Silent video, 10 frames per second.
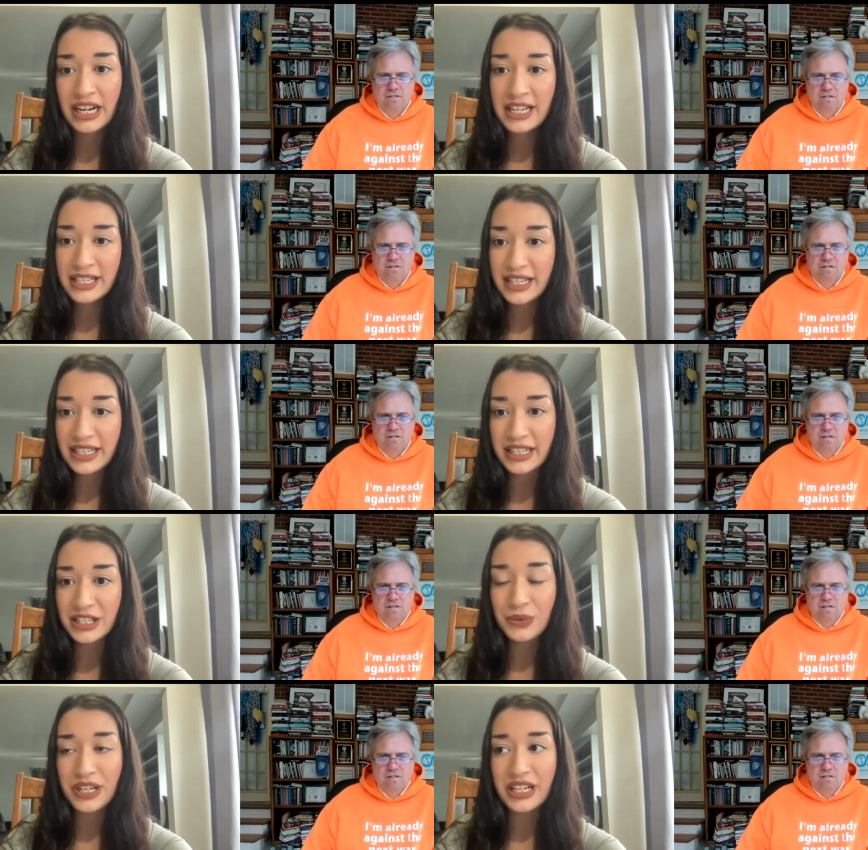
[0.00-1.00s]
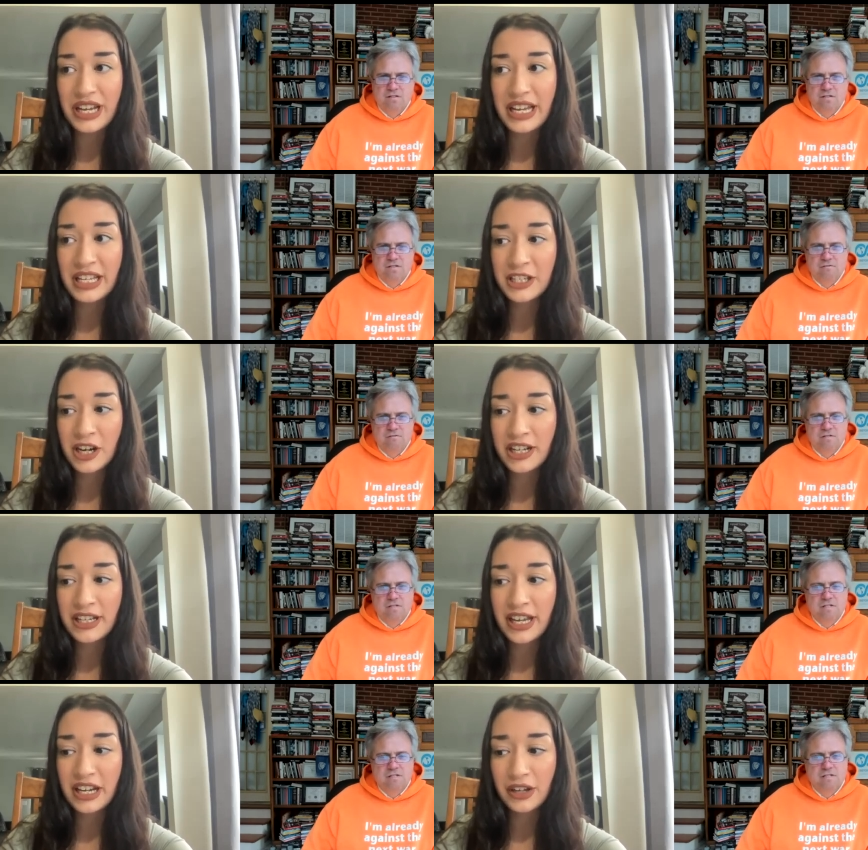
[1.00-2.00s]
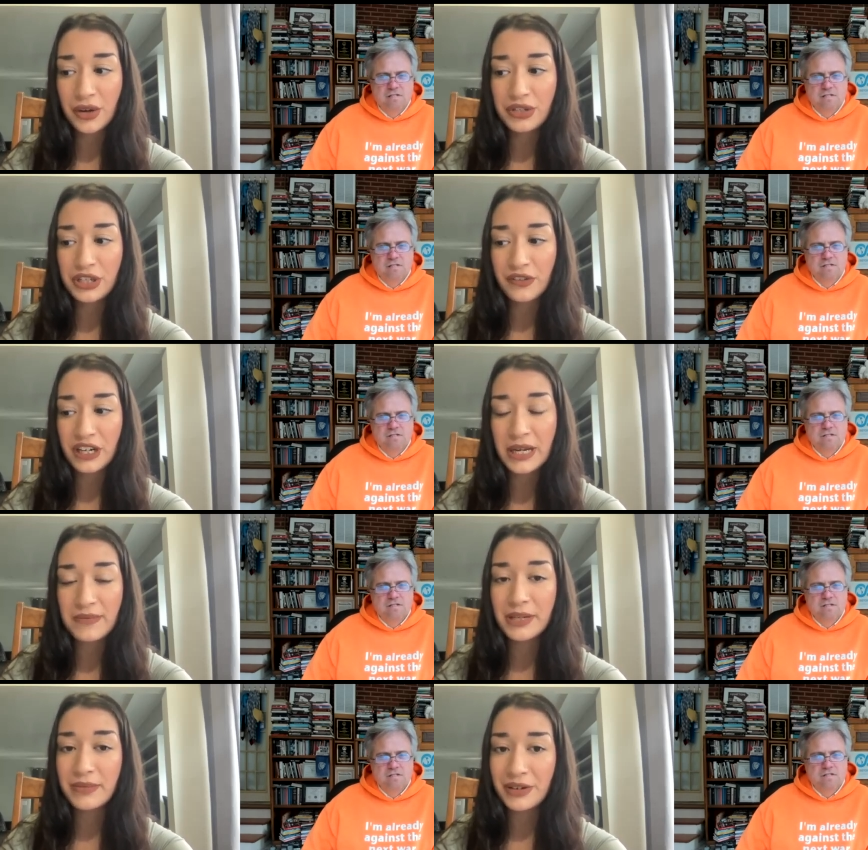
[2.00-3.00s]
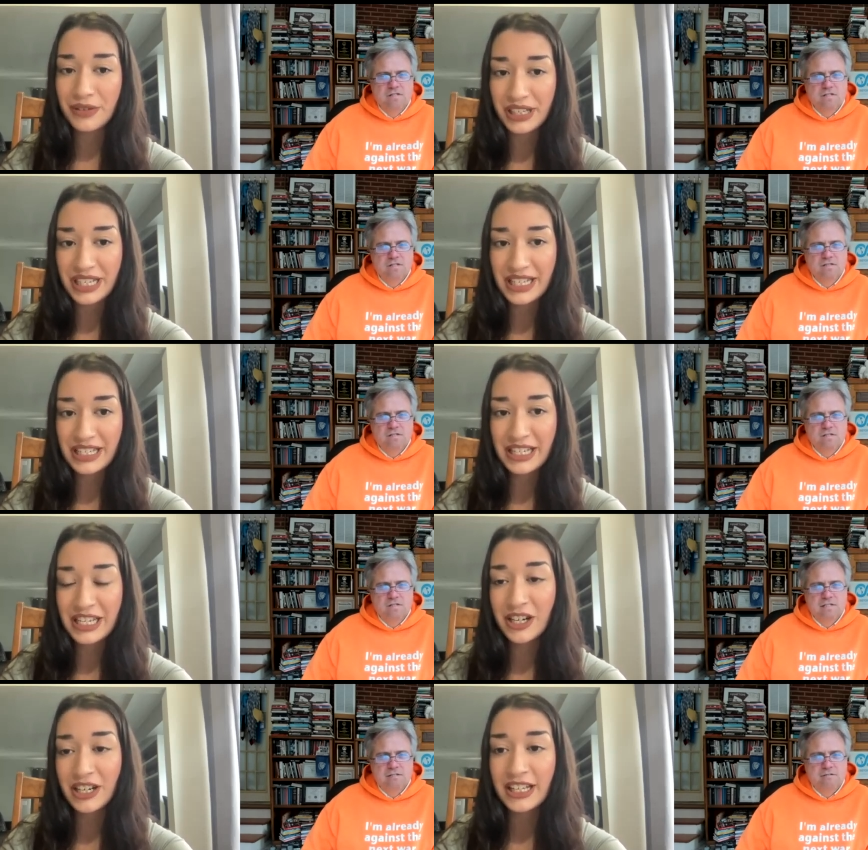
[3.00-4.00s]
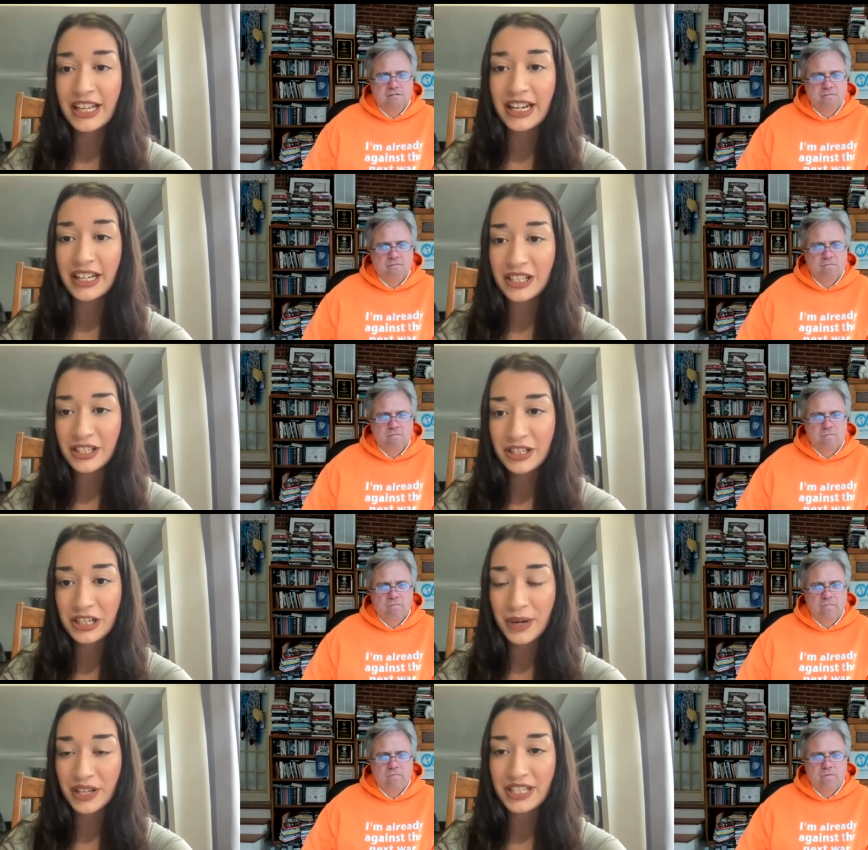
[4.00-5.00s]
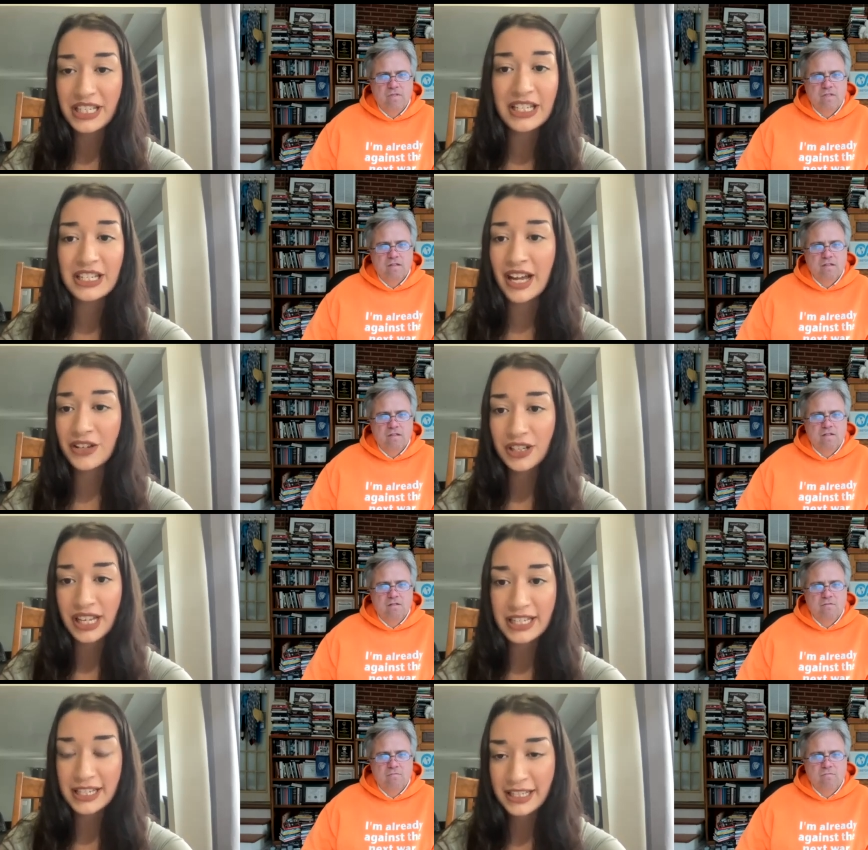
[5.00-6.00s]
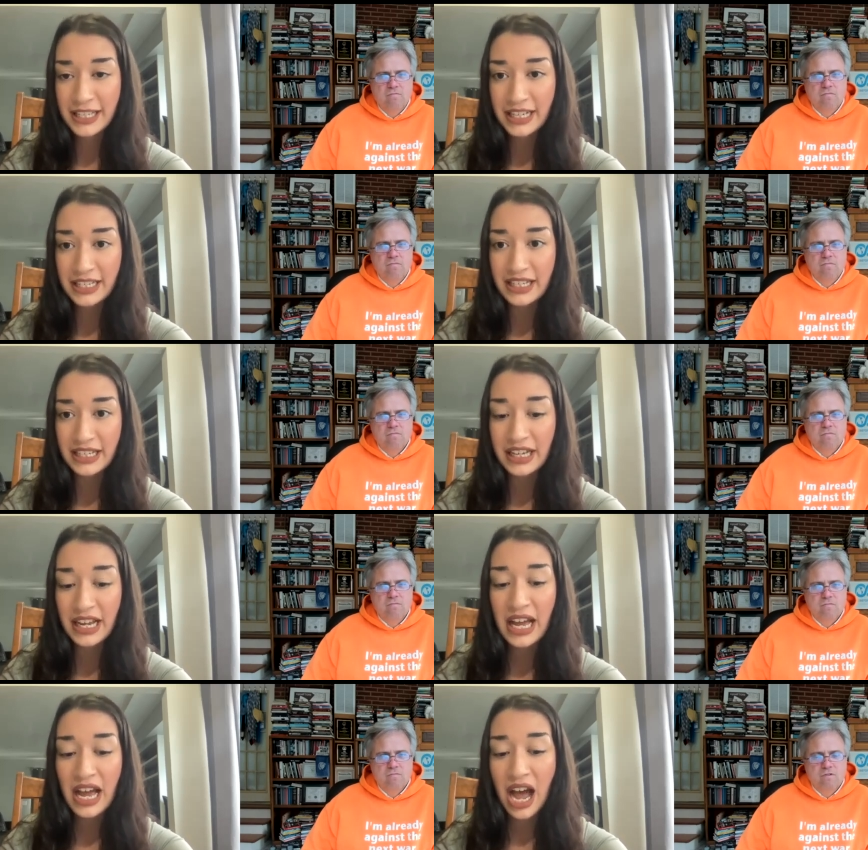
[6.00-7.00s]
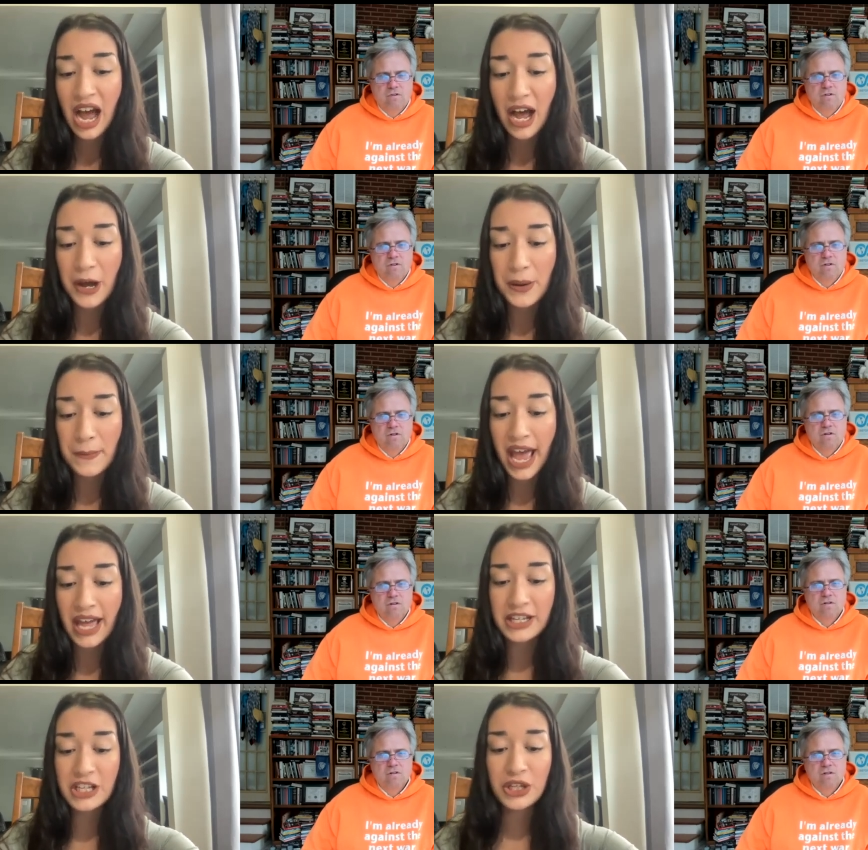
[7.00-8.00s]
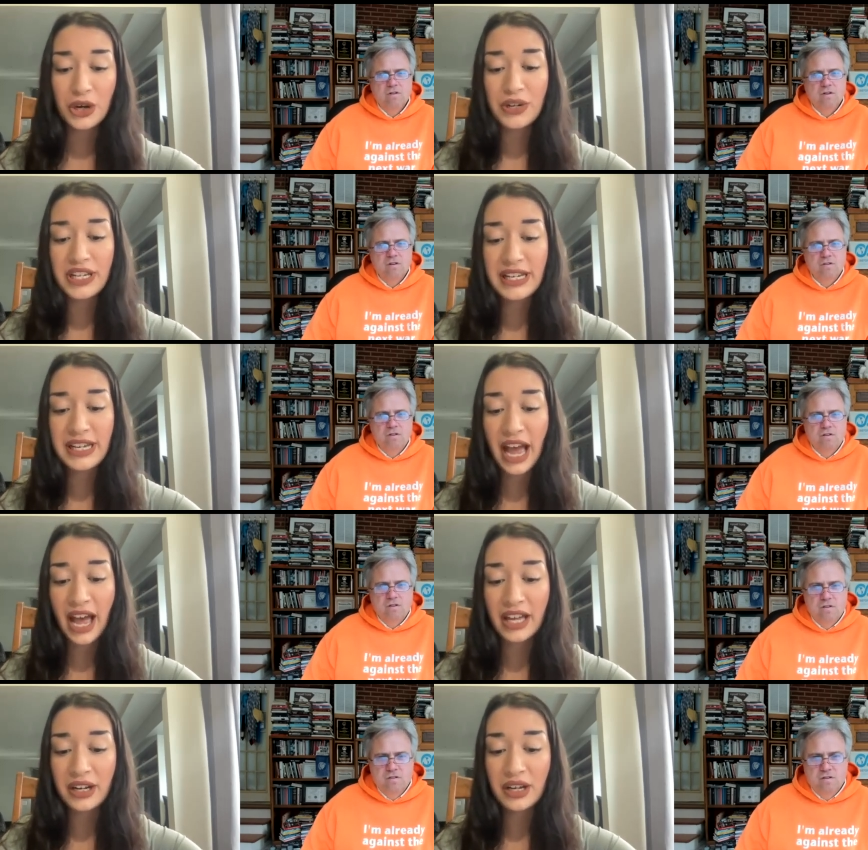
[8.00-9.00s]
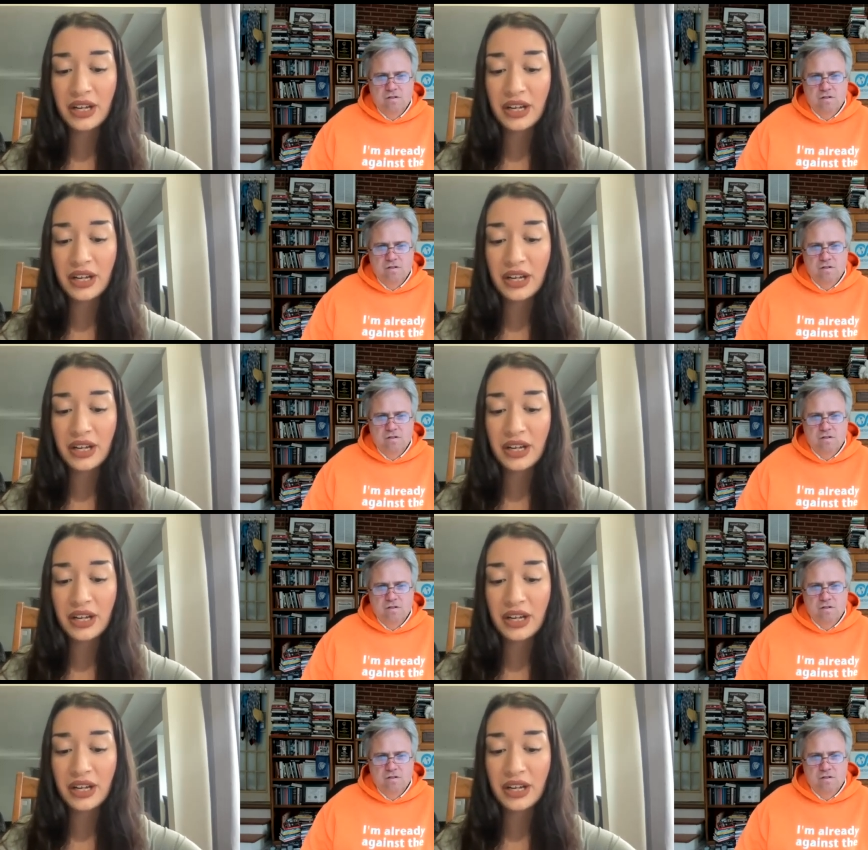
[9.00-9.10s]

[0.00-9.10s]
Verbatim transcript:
Speaker 1: sentence. When it started getting closer for him to be released, he started getting concerned about this. He's a naturalized citizen. Um, and so he had,